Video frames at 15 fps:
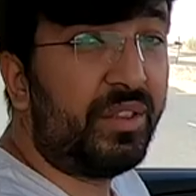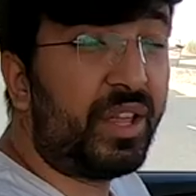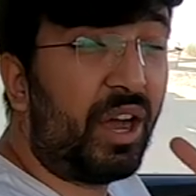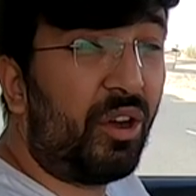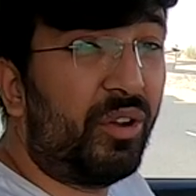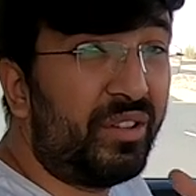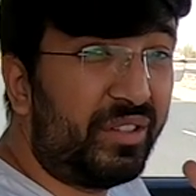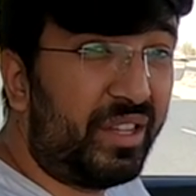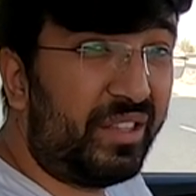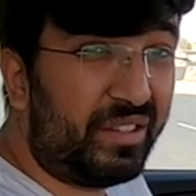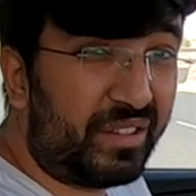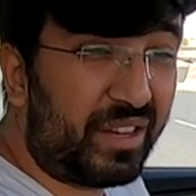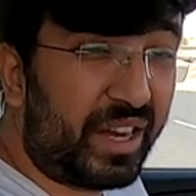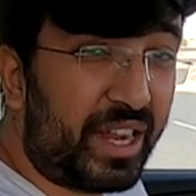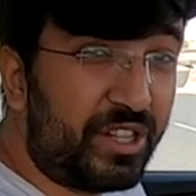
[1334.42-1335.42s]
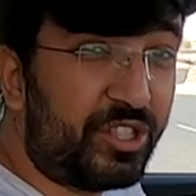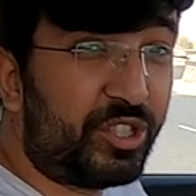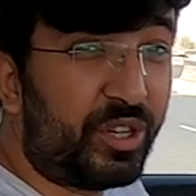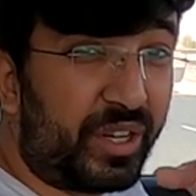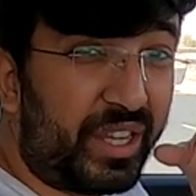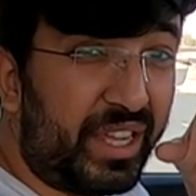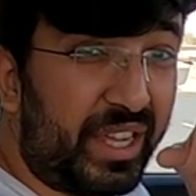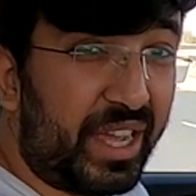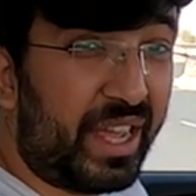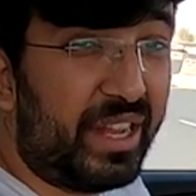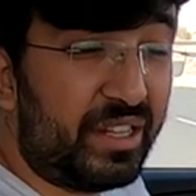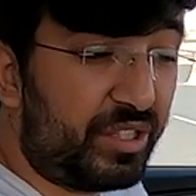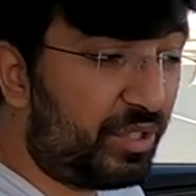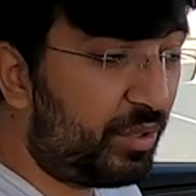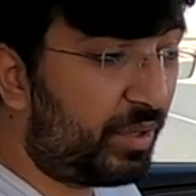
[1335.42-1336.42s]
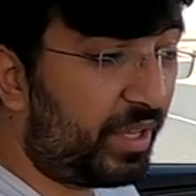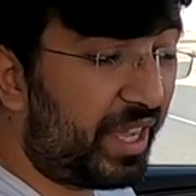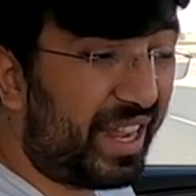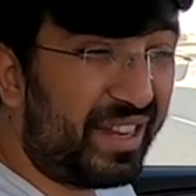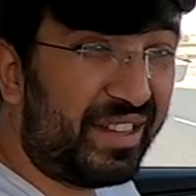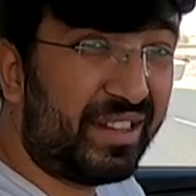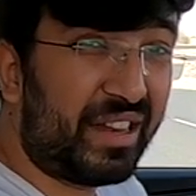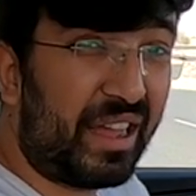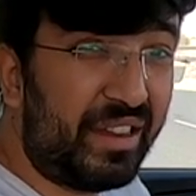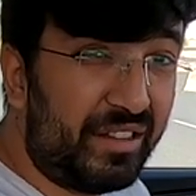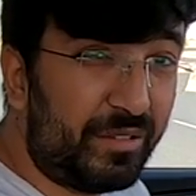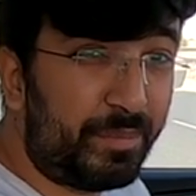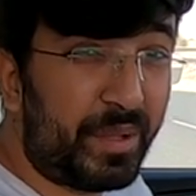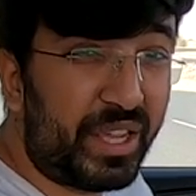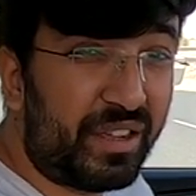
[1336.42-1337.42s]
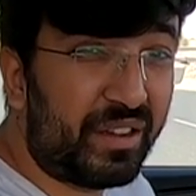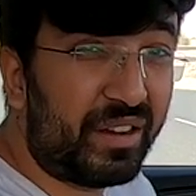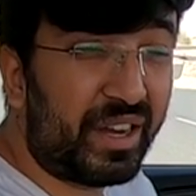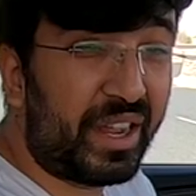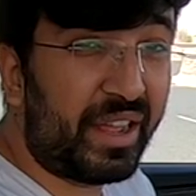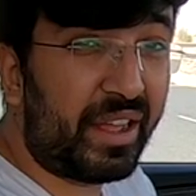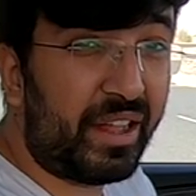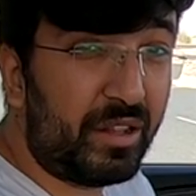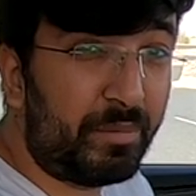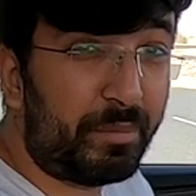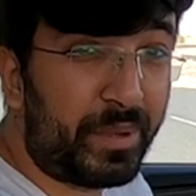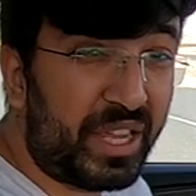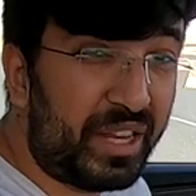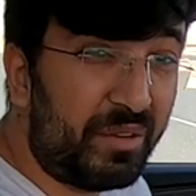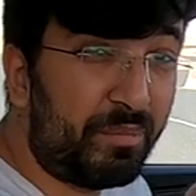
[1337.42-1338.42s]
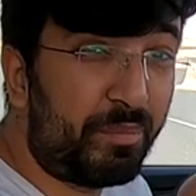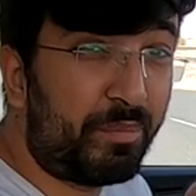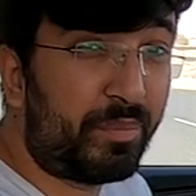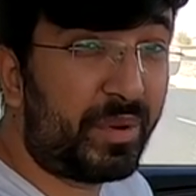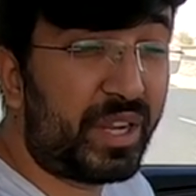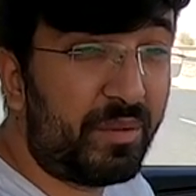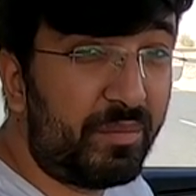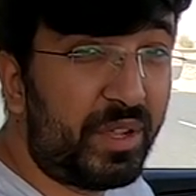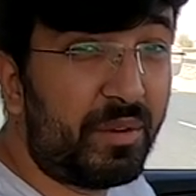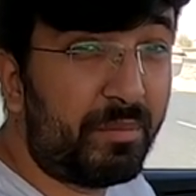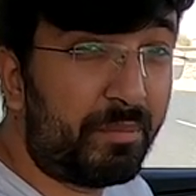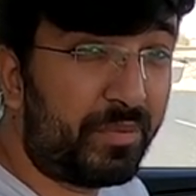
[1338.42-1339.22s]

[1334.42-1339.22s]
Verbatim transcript: Now on this Grand Cherokee L you get 9 speaker Alpine premium